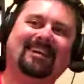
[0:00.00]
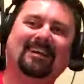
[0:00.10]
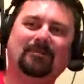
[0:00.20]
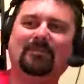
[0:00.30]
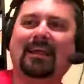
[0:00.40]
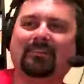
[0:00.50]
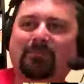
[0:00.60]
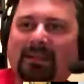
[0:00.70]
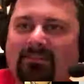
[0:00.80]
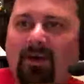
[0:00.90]
But that's me
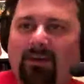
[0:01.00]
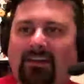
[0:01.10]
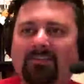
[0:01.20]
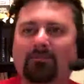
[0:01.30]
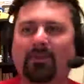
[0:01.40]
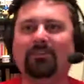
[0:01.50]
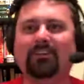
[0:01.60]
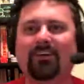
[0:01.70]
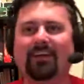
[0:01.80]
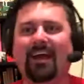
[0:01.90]
talking as a military
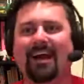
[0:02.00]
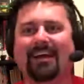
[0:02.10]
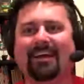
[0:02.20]
guy.